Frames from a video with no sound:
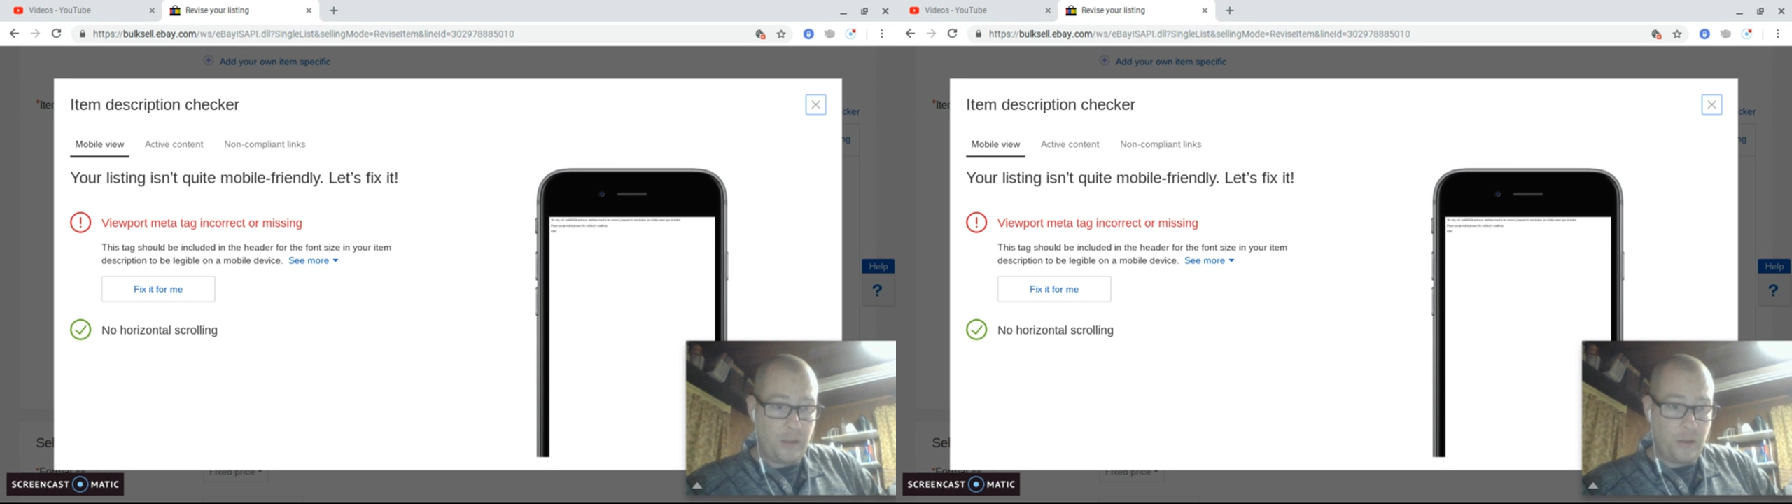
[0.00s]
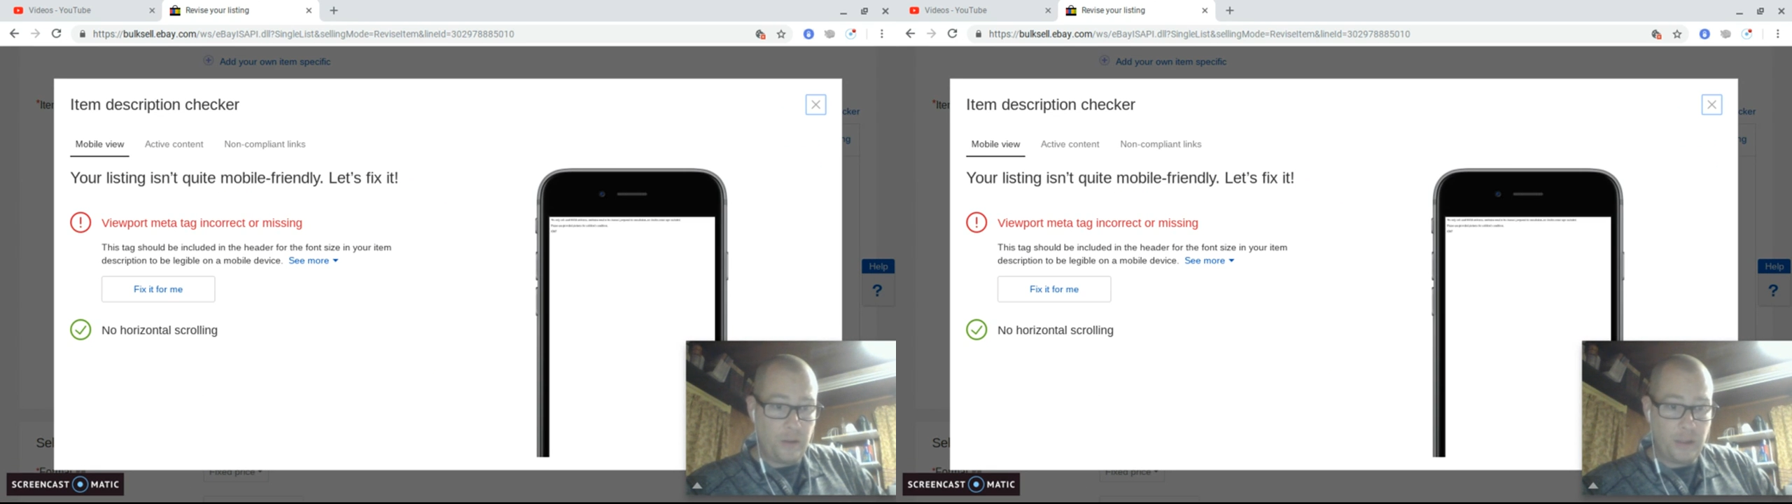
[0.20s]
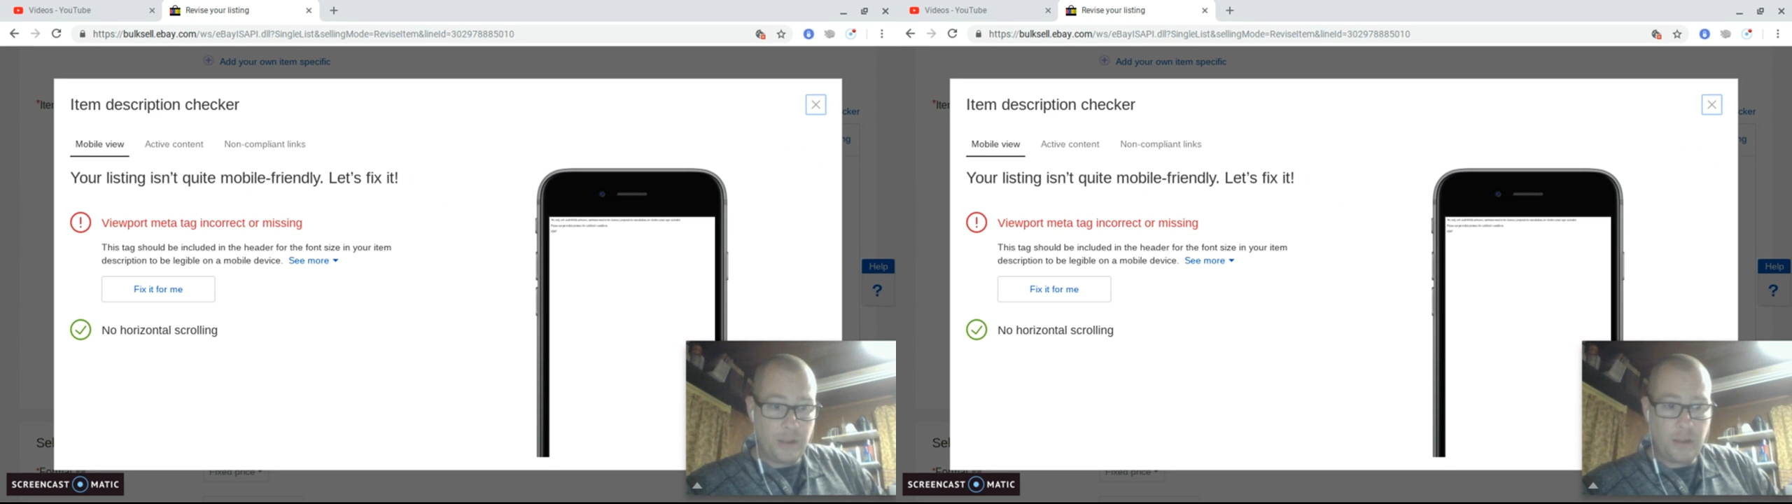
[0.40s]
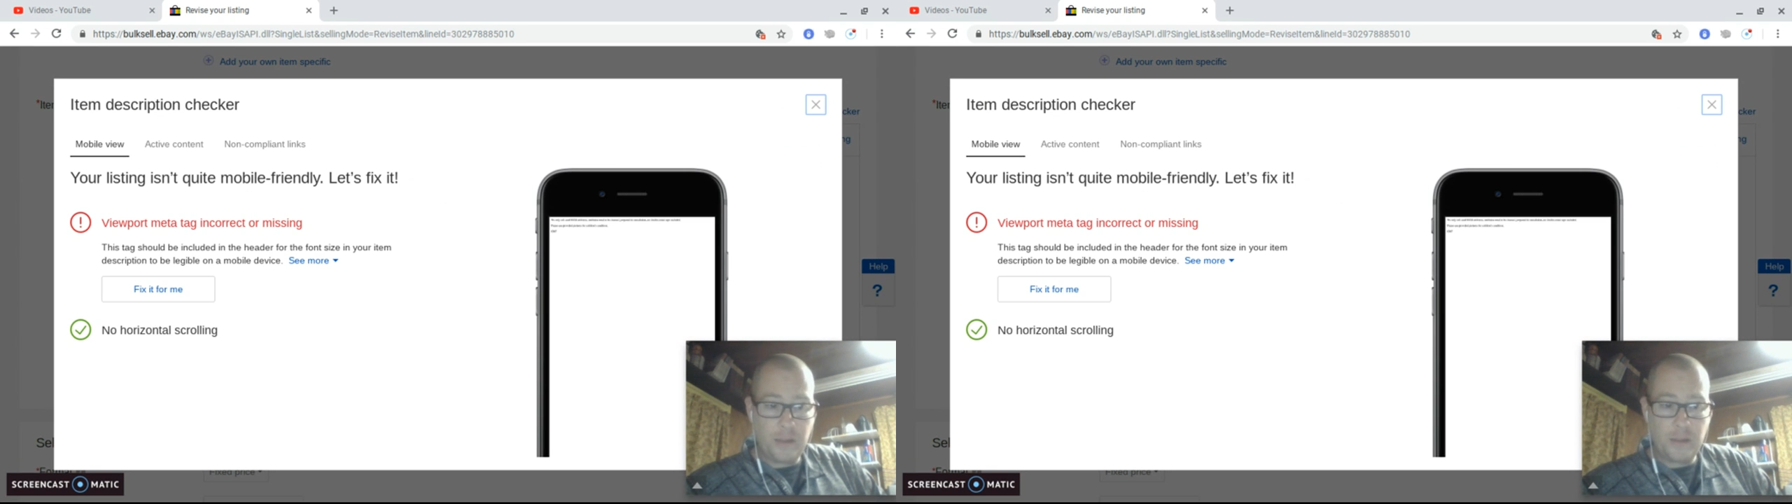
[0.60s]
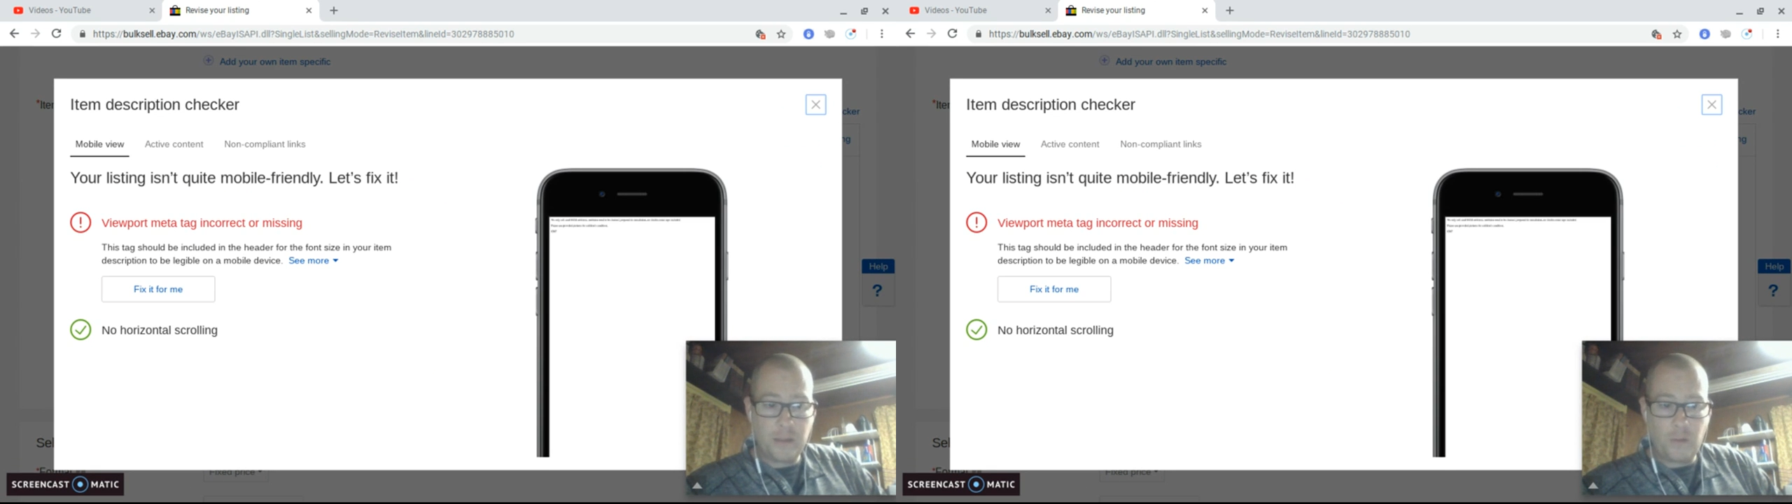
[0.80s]
your listing
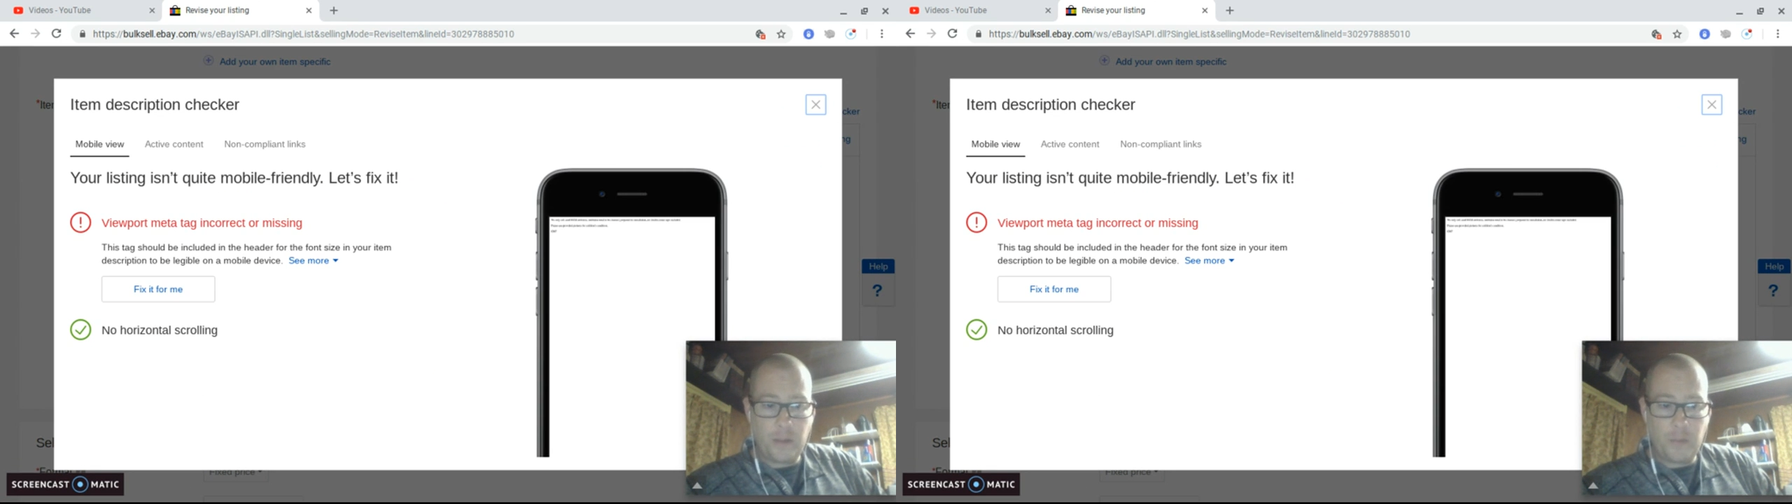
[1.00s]
isn't quite